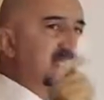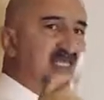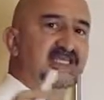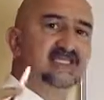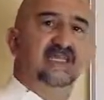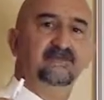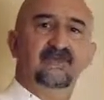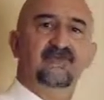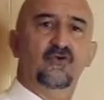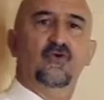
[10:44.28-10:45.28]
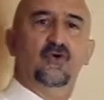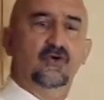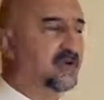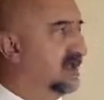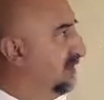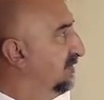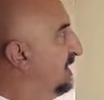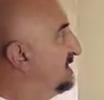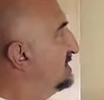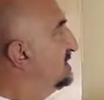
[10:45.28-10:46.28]
as I said before,
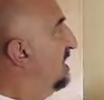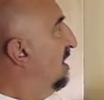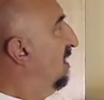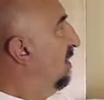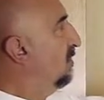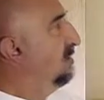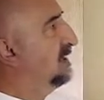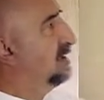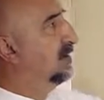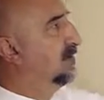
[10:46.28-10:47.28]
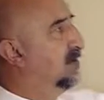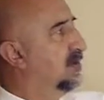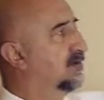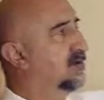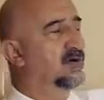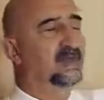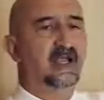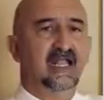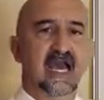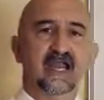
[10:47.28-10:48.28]
this urban or
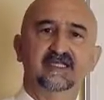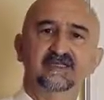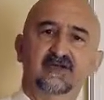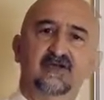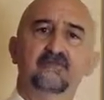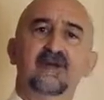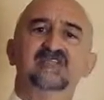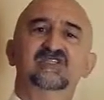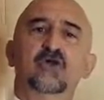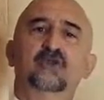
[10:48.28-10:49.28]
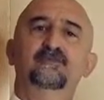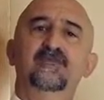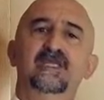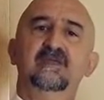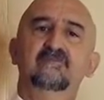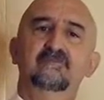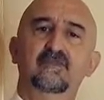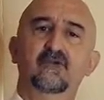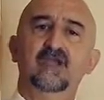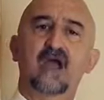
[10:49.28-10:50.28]
non-urban character must not be
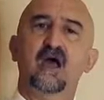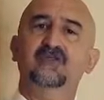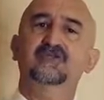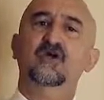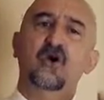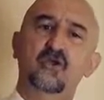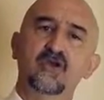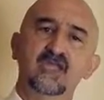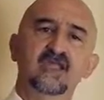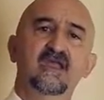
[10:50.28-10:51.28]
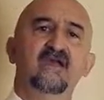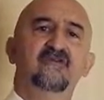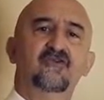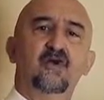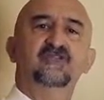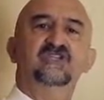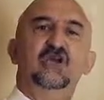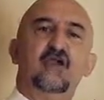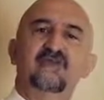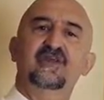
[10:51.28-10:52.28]
regarded only from the
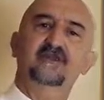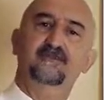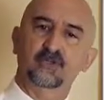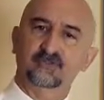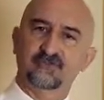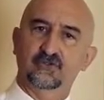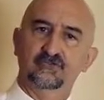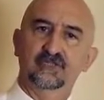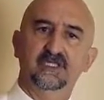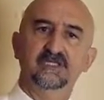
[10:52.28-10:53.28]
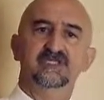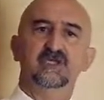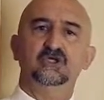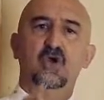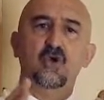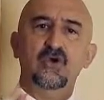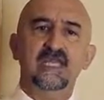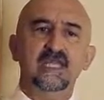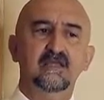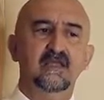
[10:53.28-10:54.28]
geographical point of view. It is not
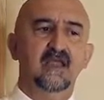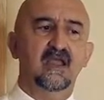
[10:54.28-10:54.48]
only